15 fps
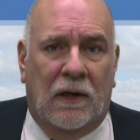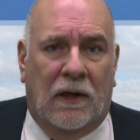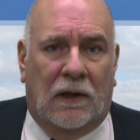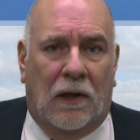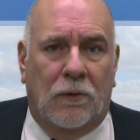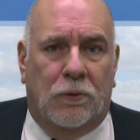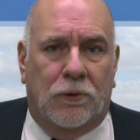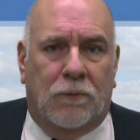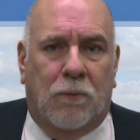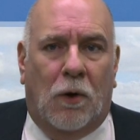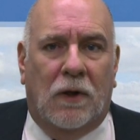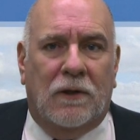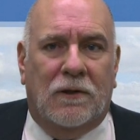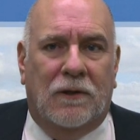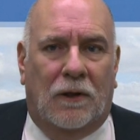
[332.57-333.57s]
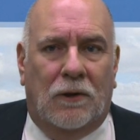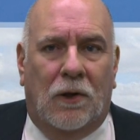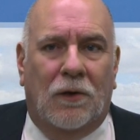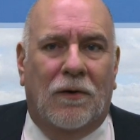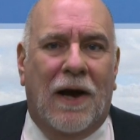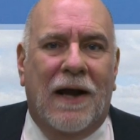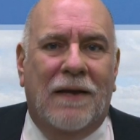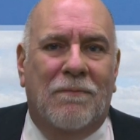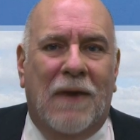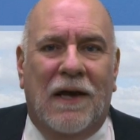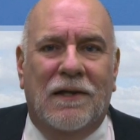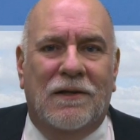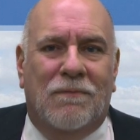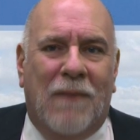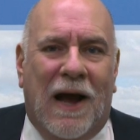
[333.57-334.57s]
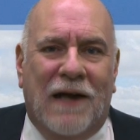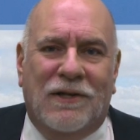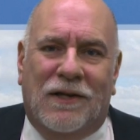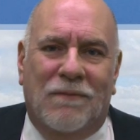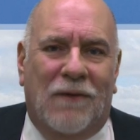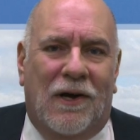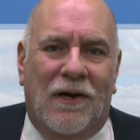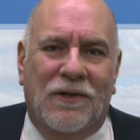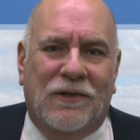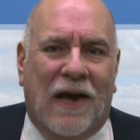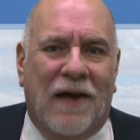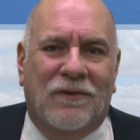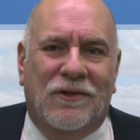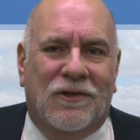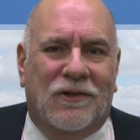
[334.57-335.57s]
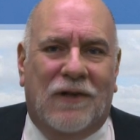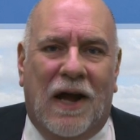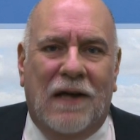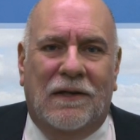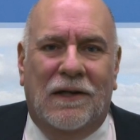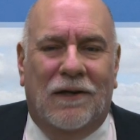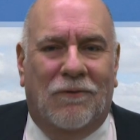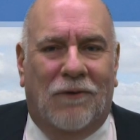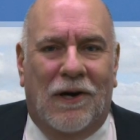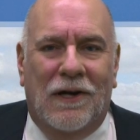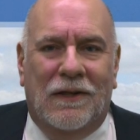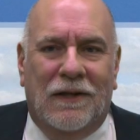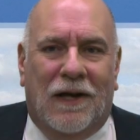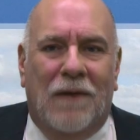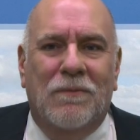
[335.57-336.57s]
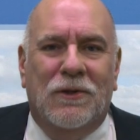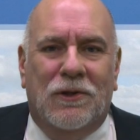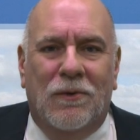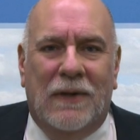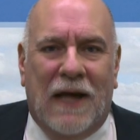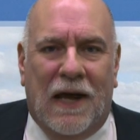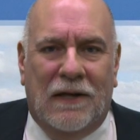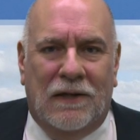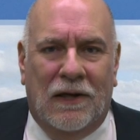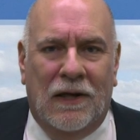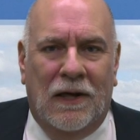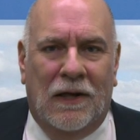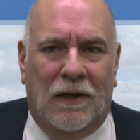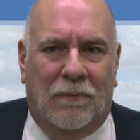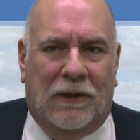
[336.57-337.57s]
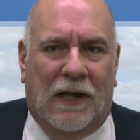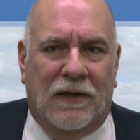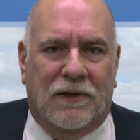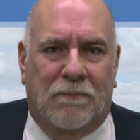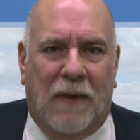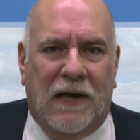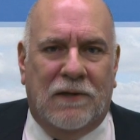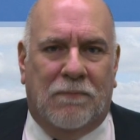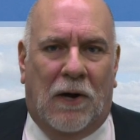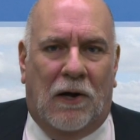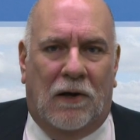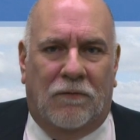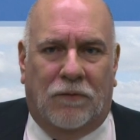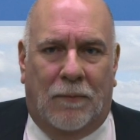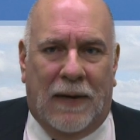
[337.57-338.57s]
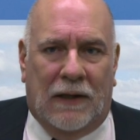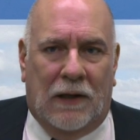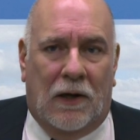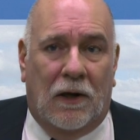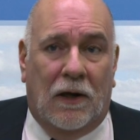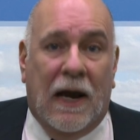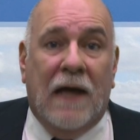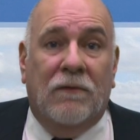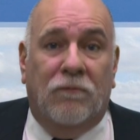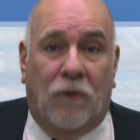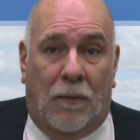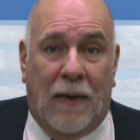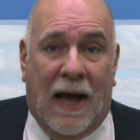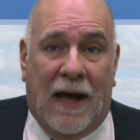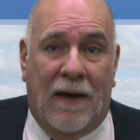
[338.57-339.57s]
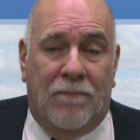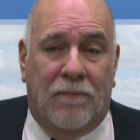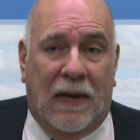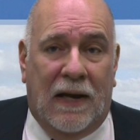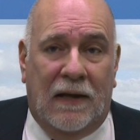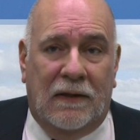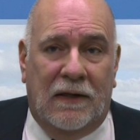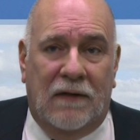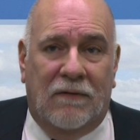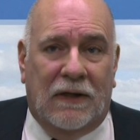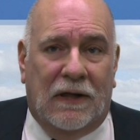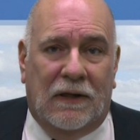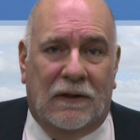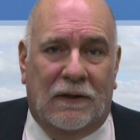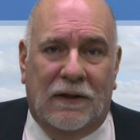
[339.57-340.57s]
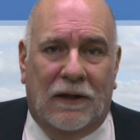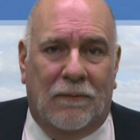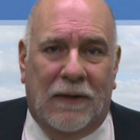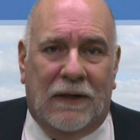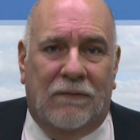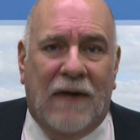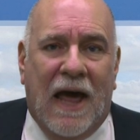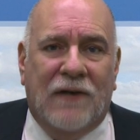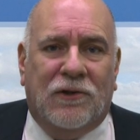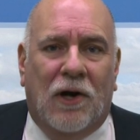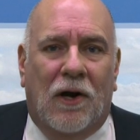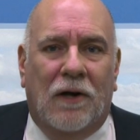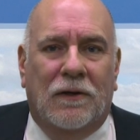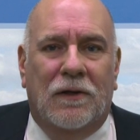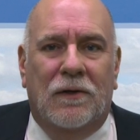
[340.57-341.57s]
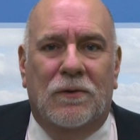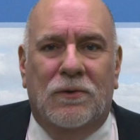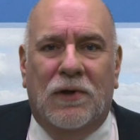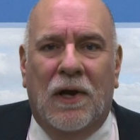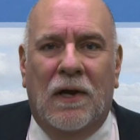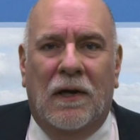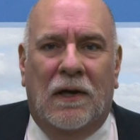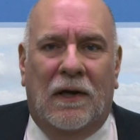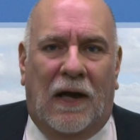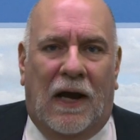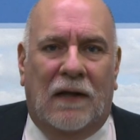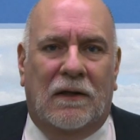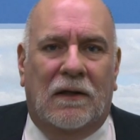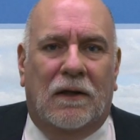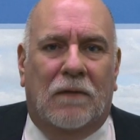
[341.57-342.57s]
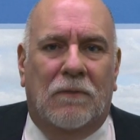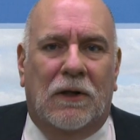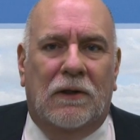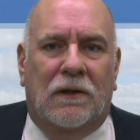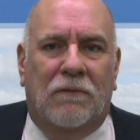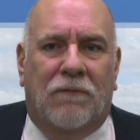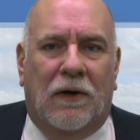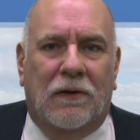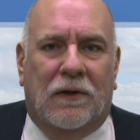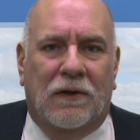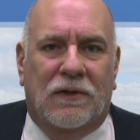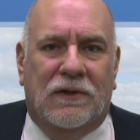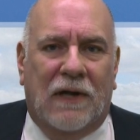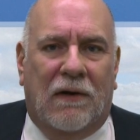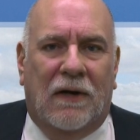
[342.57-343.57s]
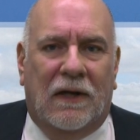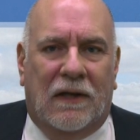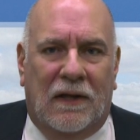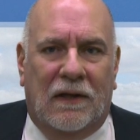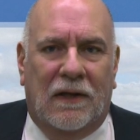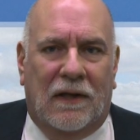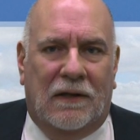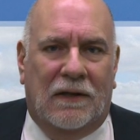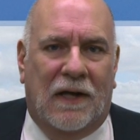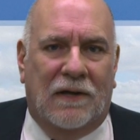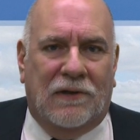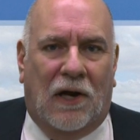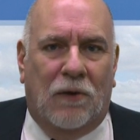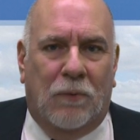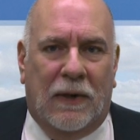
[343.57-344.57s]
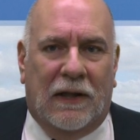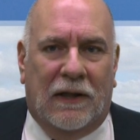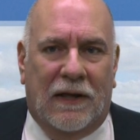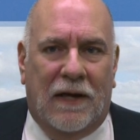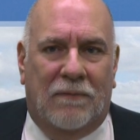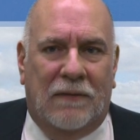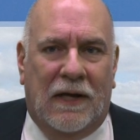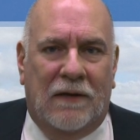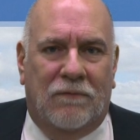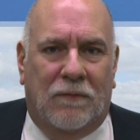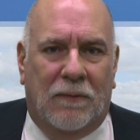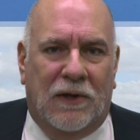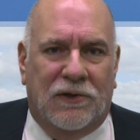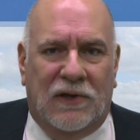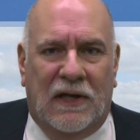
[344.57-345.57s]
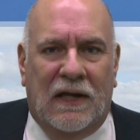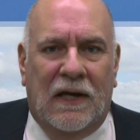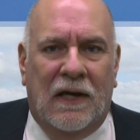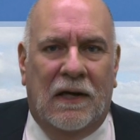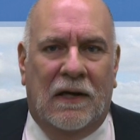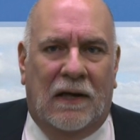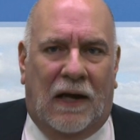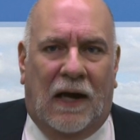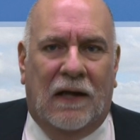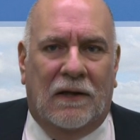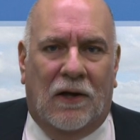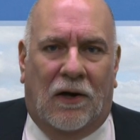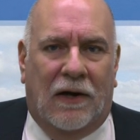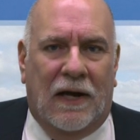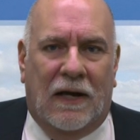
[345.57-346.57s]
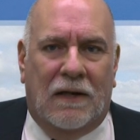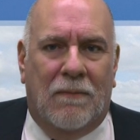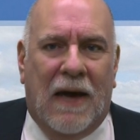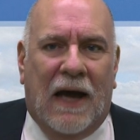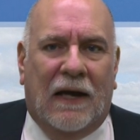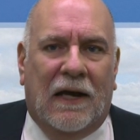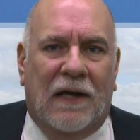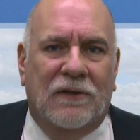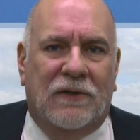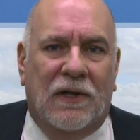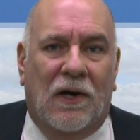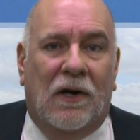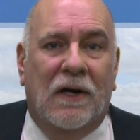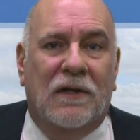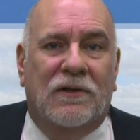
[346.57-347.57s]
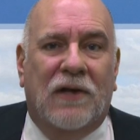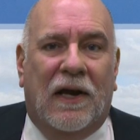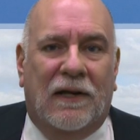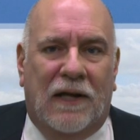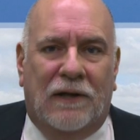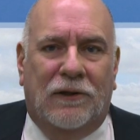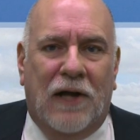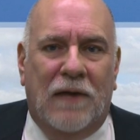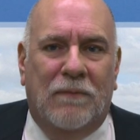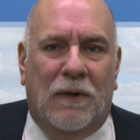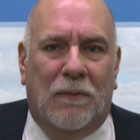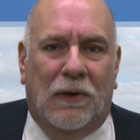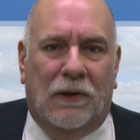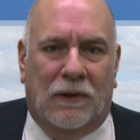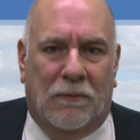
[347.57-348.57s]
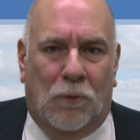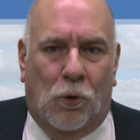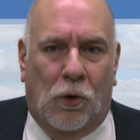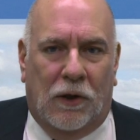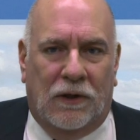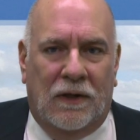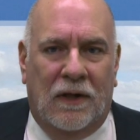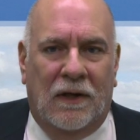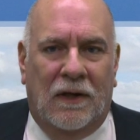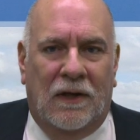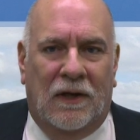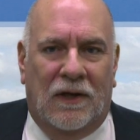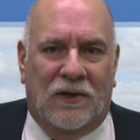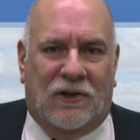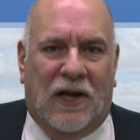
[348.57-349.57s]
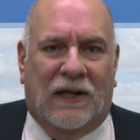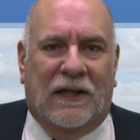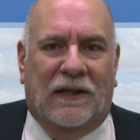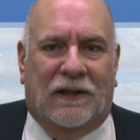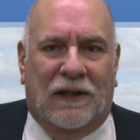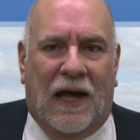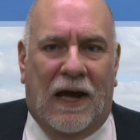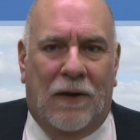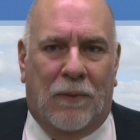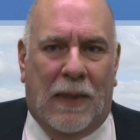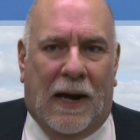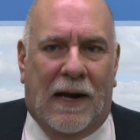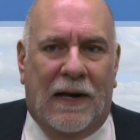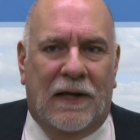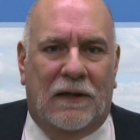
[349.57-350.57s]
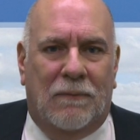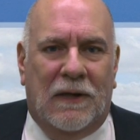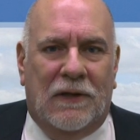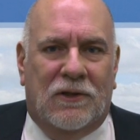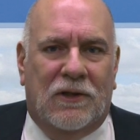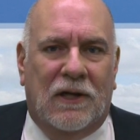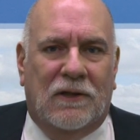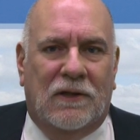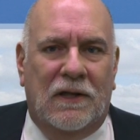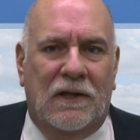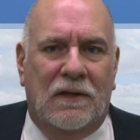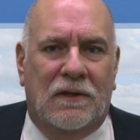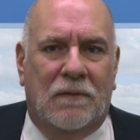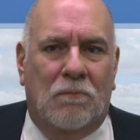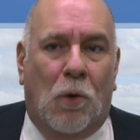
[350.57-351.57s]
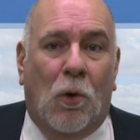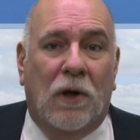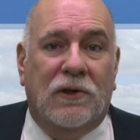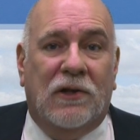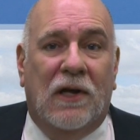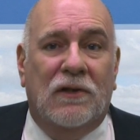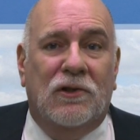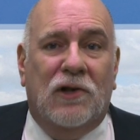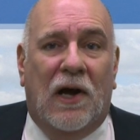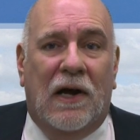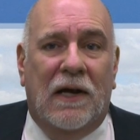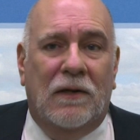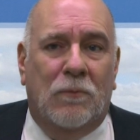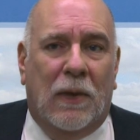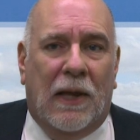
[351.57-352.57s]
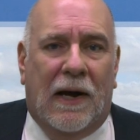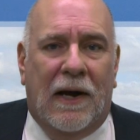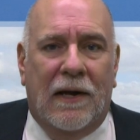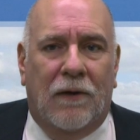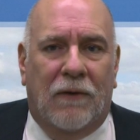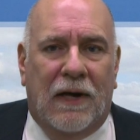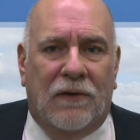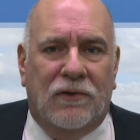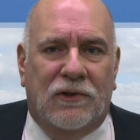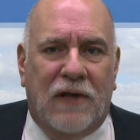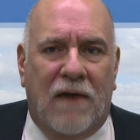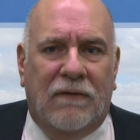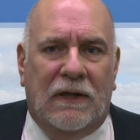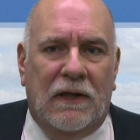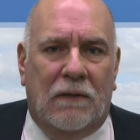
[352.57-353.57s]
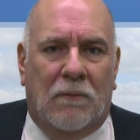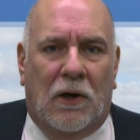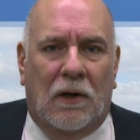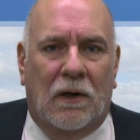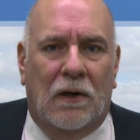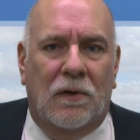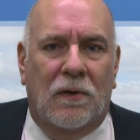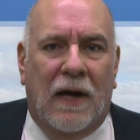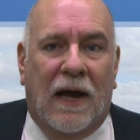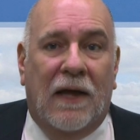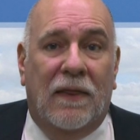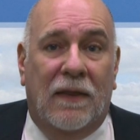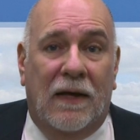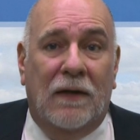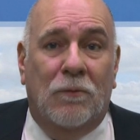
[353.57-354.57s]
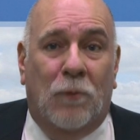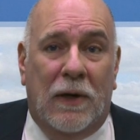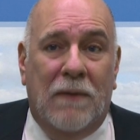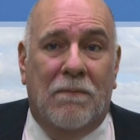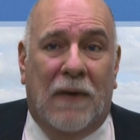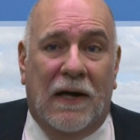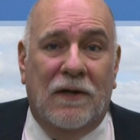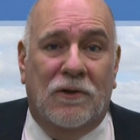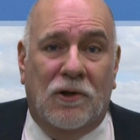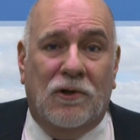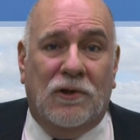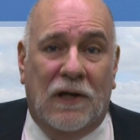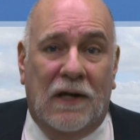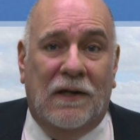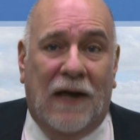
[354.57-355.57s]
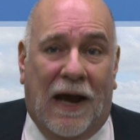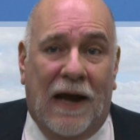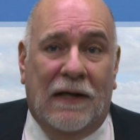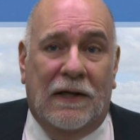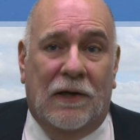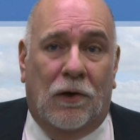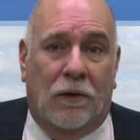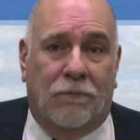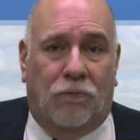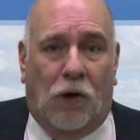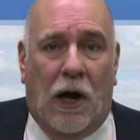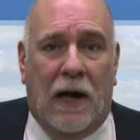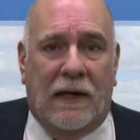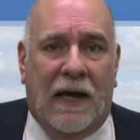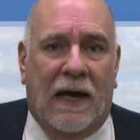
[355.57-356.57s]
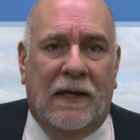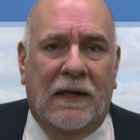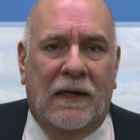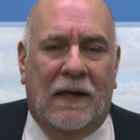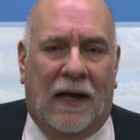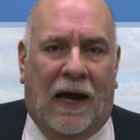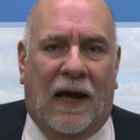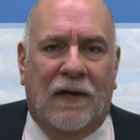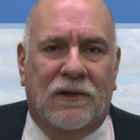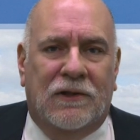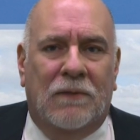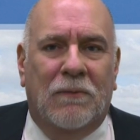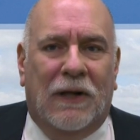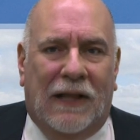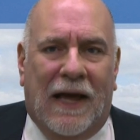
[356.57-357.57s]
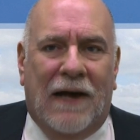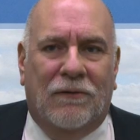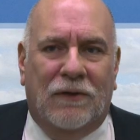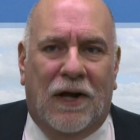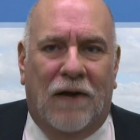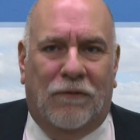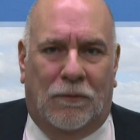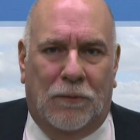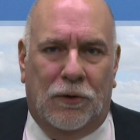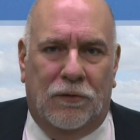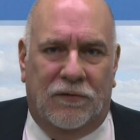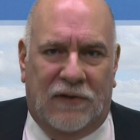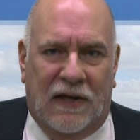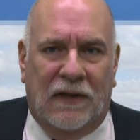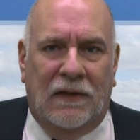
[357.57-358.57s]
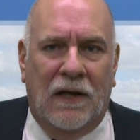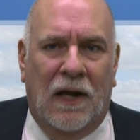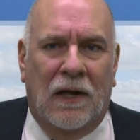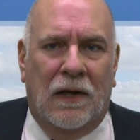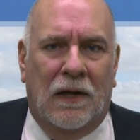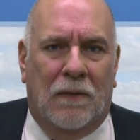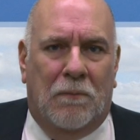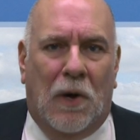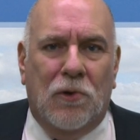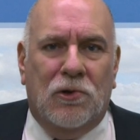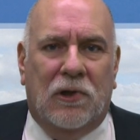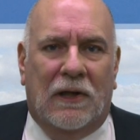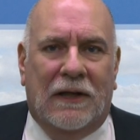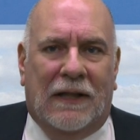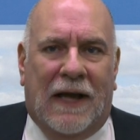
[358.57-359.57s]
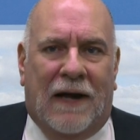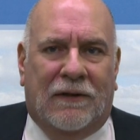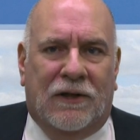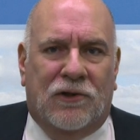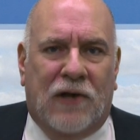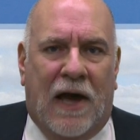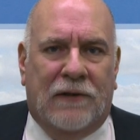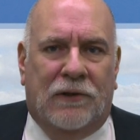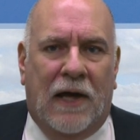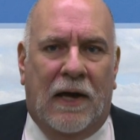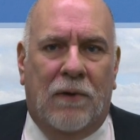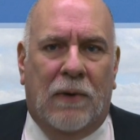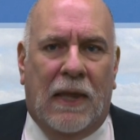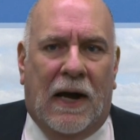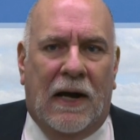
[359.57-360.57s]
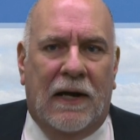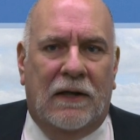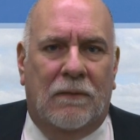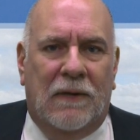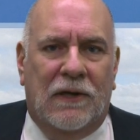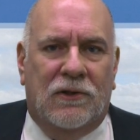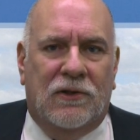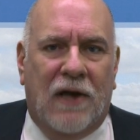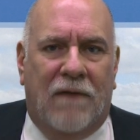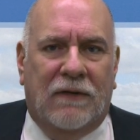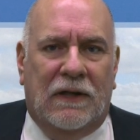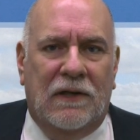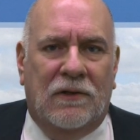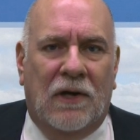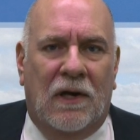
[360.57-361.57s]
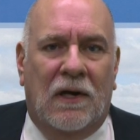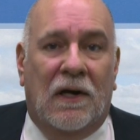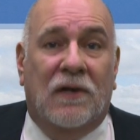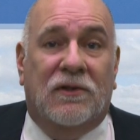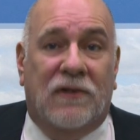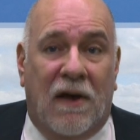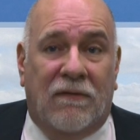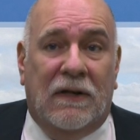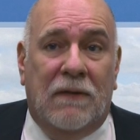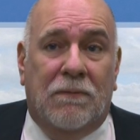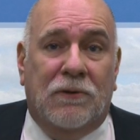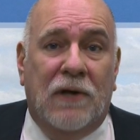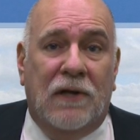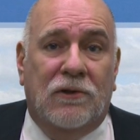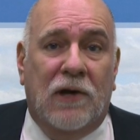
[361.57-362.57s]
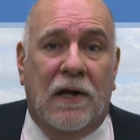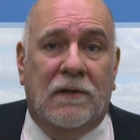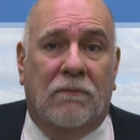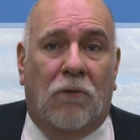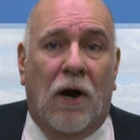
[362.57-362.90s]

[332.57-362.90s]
In local sports, Lenoir-Rhyne men's basketball's outstanding run comes to an end, plus baseball from LR and from App, and even a little bit of NASCAR news. And in Community Focus, Sarah Killian has our weekly update from the city, and Arianna Mack has the Arts and Entertainment Bulletin Board. Sunny today with a high in the mid-60s, more sunshine with a high around 70 tomorrow, and then we might just hit 80 on Friday as some cloud cover moves in. Mostly cloudy Saturday with a high in the mid-70s, a 70% chance of